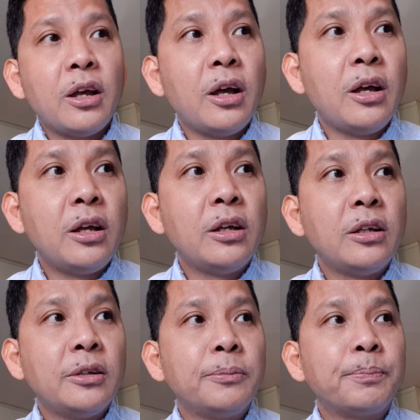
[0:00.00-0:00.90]

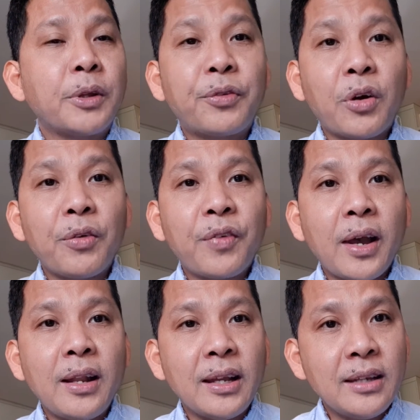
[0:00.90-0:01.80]

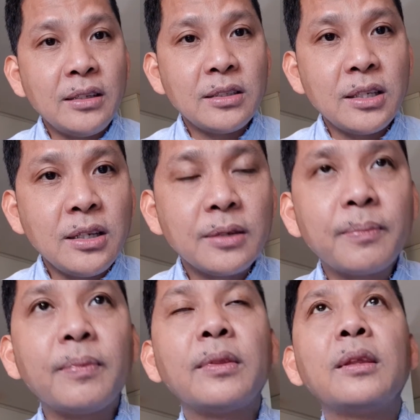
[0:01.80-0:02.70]
profile identity.
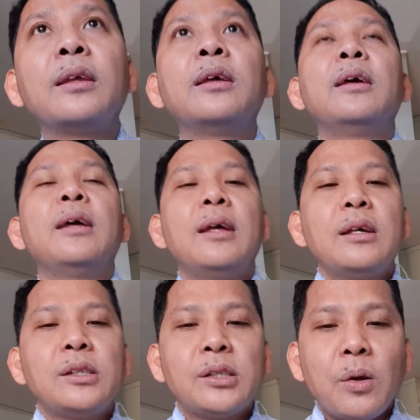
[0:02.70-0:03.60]

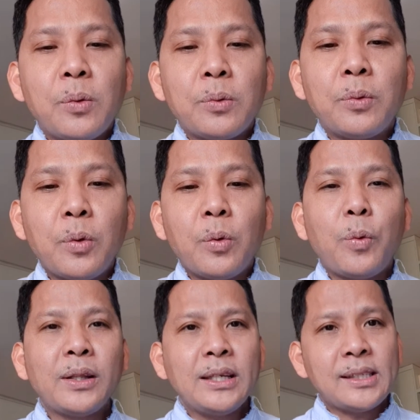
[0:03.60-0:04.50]
So,
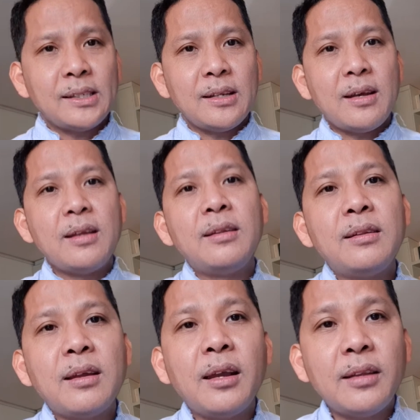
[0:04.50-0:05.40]
what is
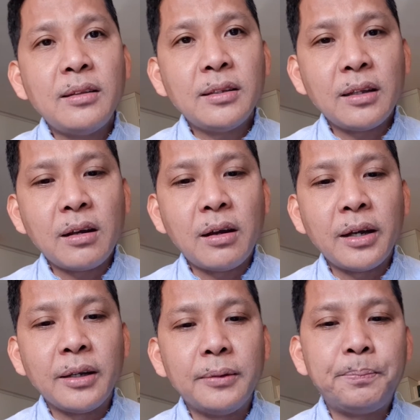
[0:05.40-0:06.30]
an identity
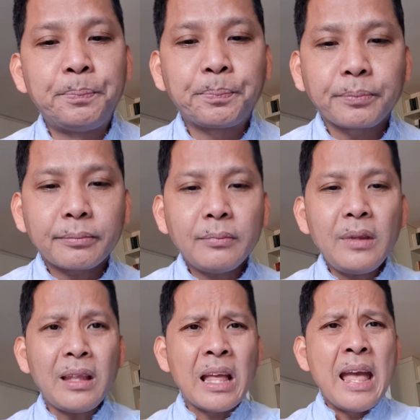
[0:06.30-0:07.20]
card?
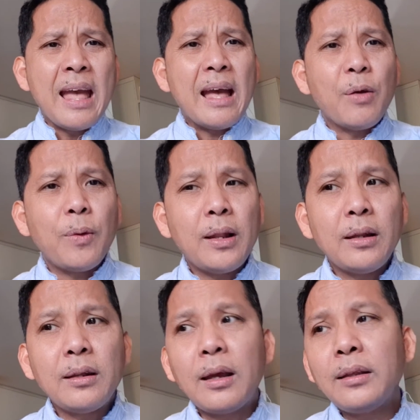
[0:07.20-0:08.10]
Well,
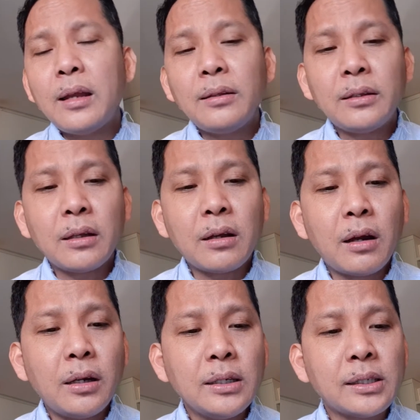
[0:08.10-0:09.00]
an identity
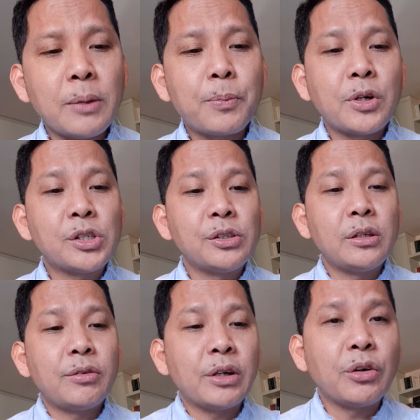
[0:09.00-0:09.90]
card is a
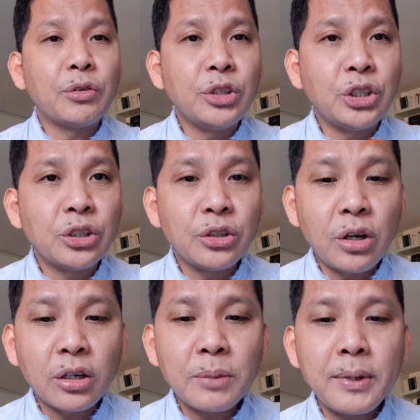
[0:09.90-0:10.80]
personal recognition
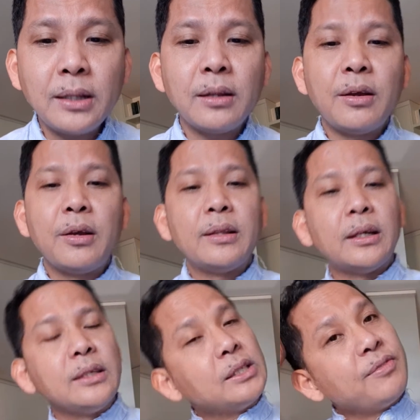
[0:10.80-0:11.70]
document
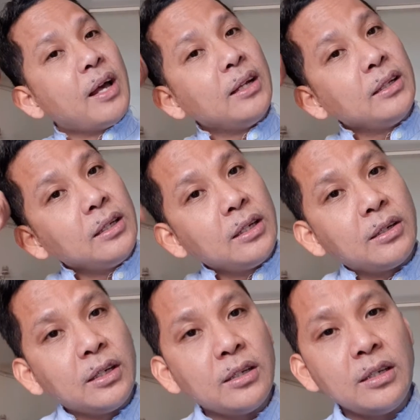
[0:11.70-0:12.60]
that is valid here
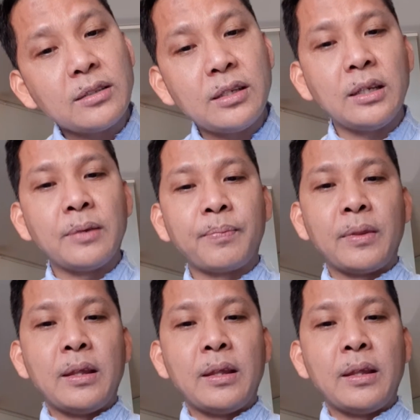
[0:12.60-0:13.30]
in Italy.